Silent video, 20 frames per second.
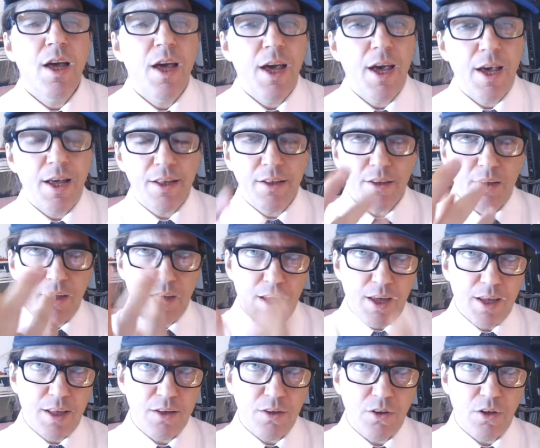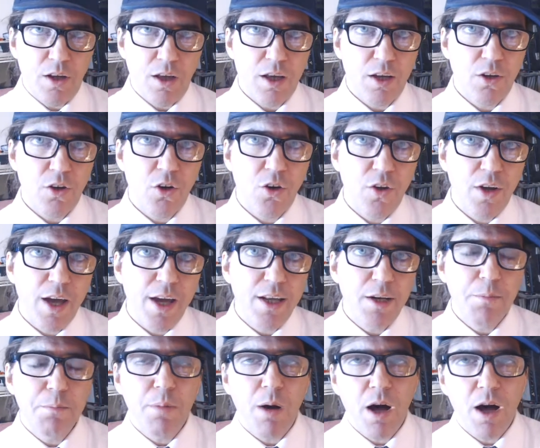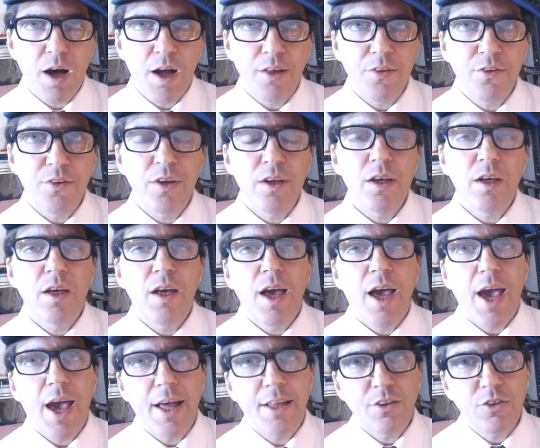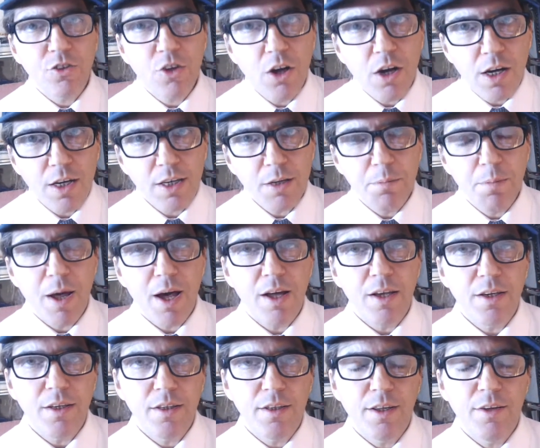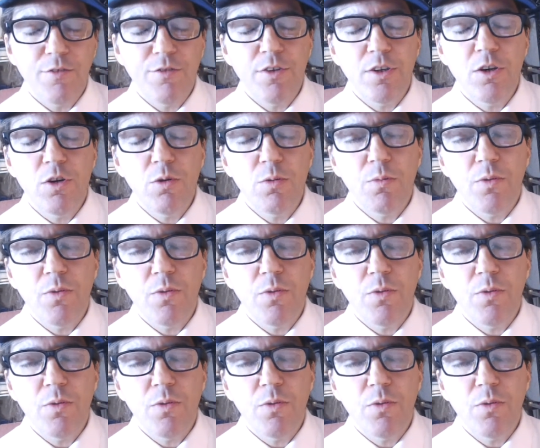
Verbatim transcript: and create a bond and talk about it. If you don't